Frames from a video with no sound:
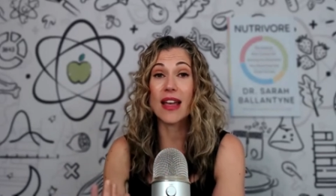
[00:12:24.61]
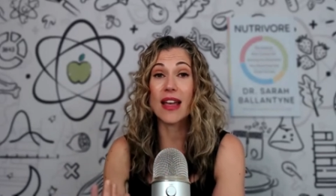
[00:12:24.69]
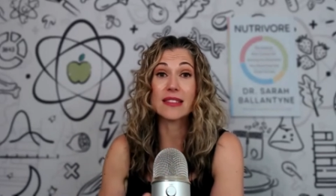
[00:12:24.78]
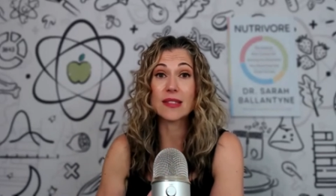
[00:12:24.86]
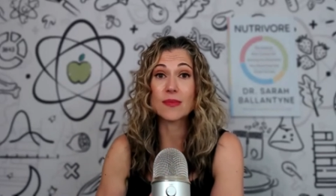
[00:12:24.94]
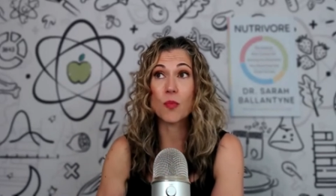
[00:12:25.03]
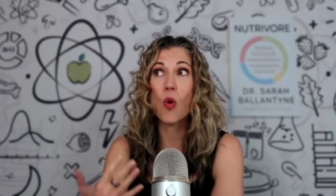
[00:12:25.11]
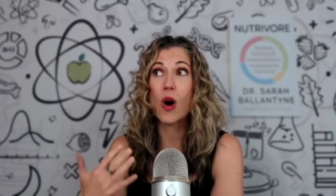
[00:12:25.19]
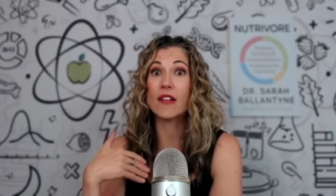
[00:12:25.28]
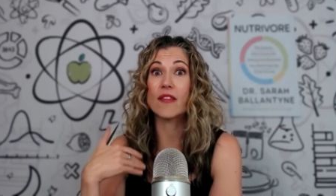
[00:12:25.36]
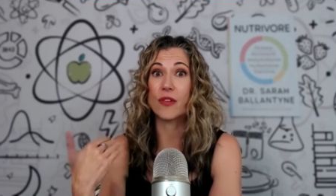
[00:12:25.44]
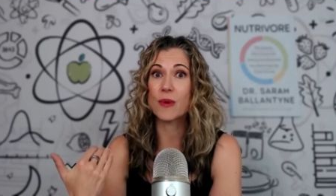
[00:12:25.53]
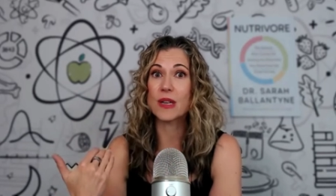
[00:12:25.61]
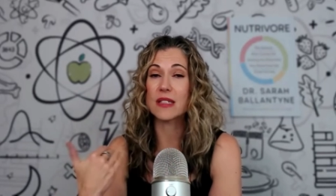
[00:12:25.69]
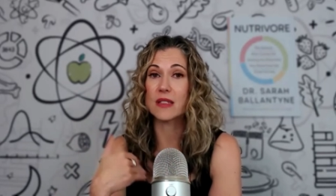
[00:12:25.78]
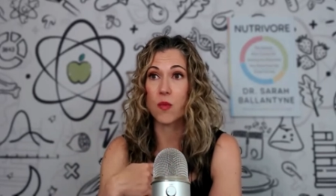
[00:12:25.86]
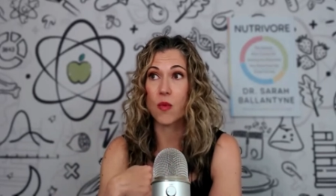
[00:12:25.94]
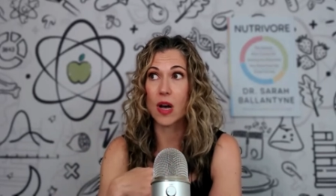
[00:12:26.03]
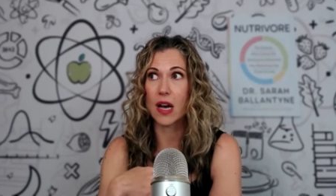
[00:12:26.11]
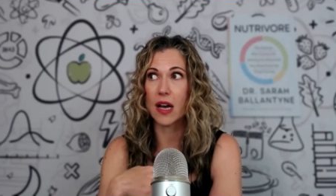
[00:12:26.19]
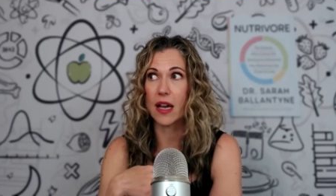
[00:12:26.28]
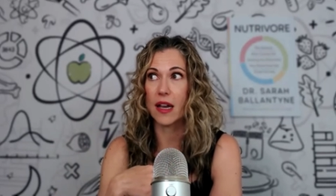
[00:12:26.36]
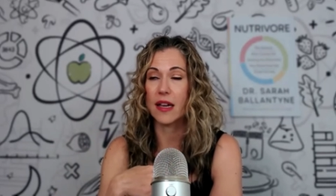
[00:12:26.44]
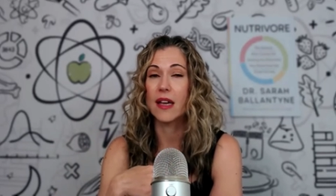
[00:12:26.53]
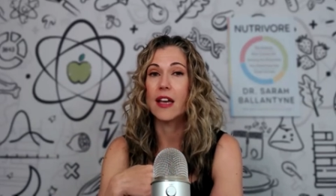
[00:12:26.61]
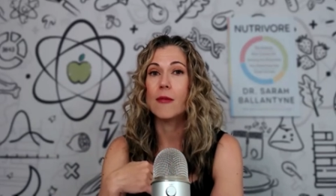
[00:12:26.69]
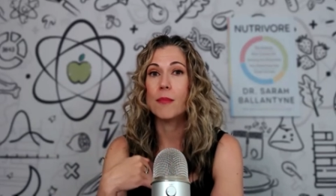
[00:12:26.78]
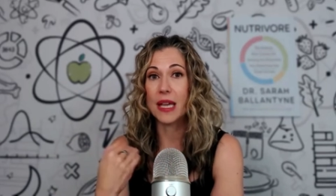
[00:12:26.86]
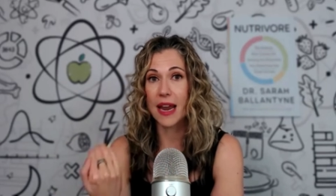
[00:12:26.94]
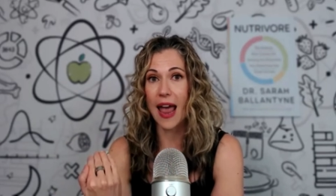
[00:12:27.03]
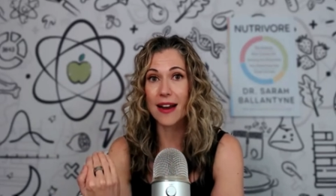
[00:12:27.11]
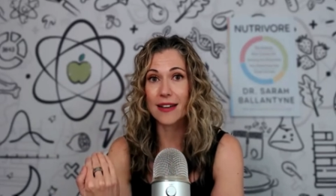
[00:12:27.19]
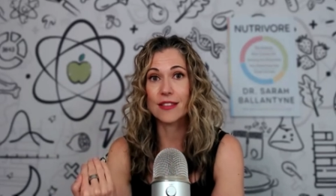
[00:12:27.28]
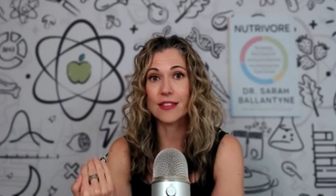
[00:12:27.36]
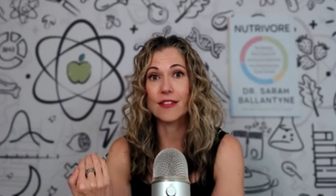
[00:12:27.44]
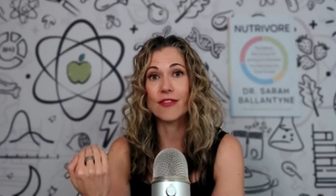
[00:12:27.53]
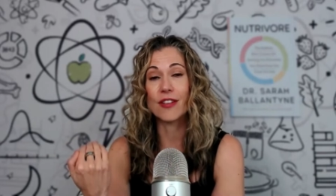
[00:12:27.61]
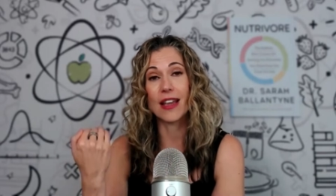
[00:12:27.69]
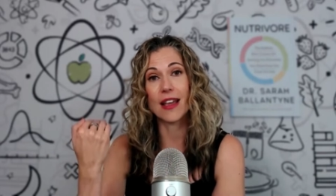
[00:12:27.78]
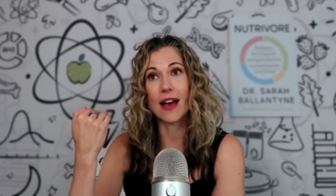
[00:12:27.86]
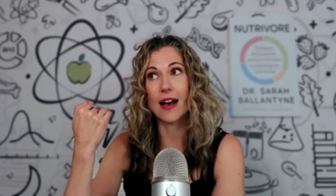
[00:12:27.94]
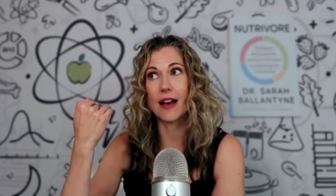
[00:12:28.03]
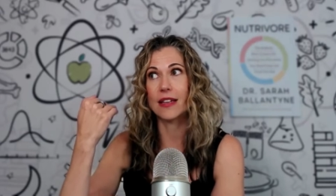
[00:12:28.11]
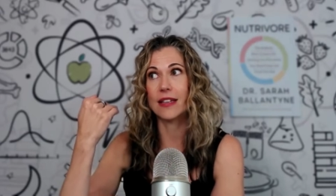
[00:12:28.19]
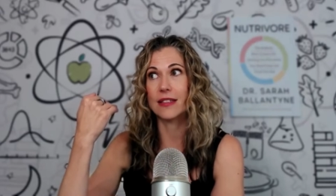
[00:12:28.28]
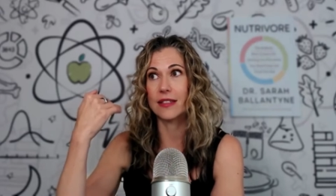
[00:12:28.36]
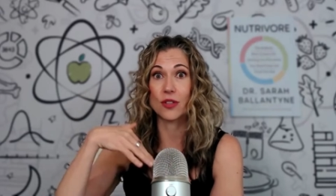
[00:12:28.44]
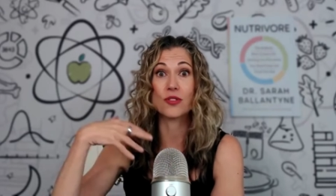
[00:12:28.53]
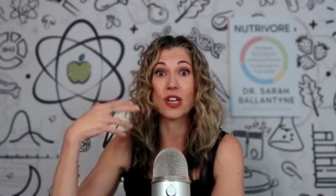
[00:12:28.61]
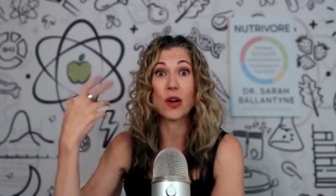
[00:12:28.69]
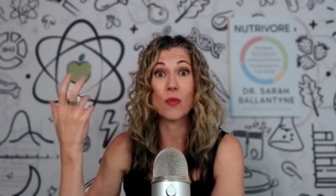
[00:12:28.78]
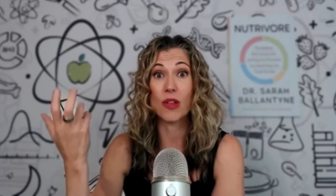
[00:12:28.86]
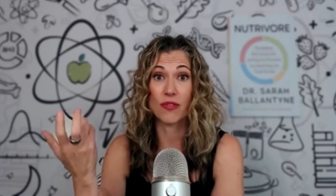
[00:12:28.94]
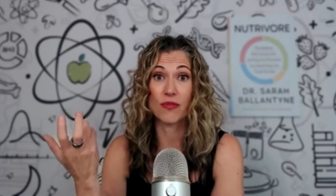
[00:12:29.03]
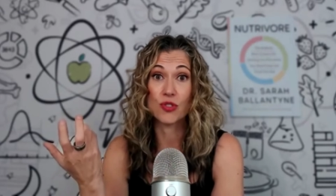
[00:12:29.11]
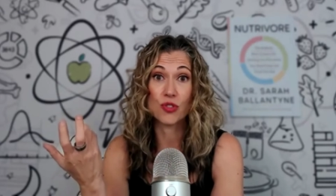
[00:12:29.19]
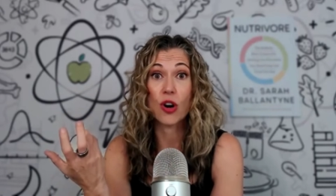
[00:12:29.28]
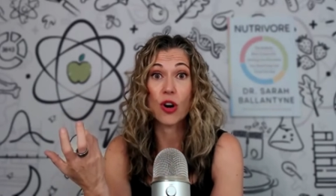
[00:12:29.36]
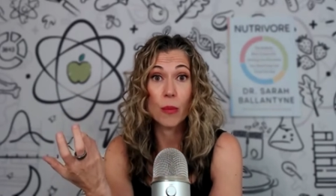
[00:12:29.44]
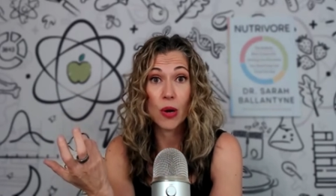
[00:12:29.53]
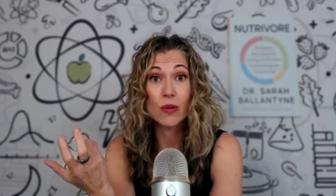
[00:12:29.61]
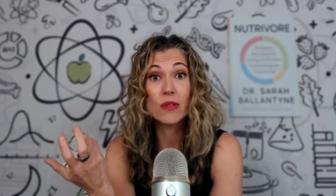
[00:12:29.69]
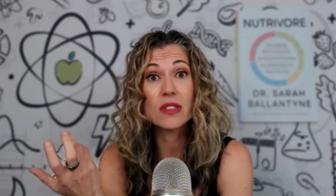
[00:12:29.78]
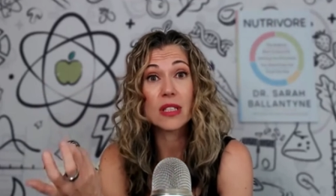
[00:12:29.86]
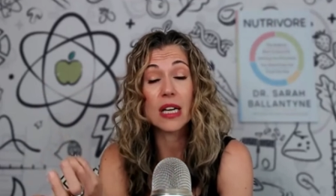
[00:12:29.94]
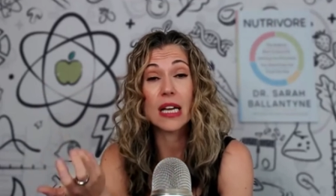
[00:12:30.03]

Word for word: and that's one of the reasons why being active uh, is associated with stronger bones